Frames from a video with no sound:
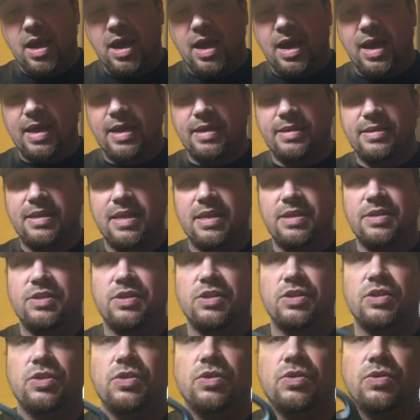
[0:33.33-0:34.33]
I tend
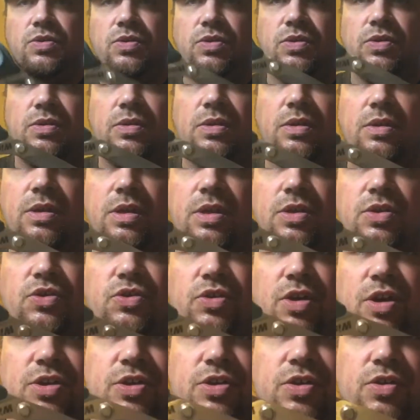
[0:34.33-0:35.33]
to use
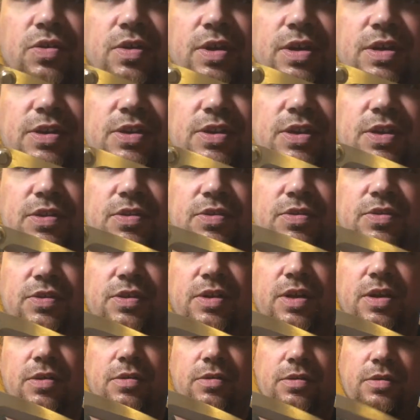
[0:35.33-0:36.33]
construction grade scissors
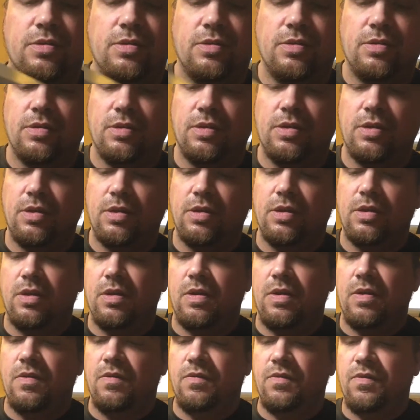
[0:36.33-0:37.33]
now
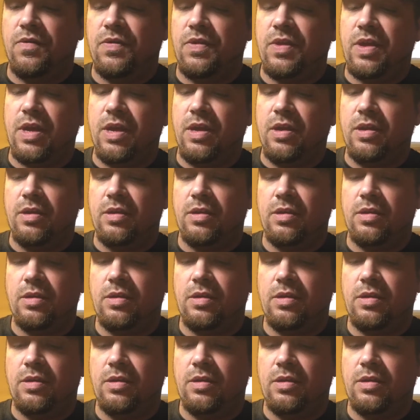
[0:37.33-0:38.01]
for that.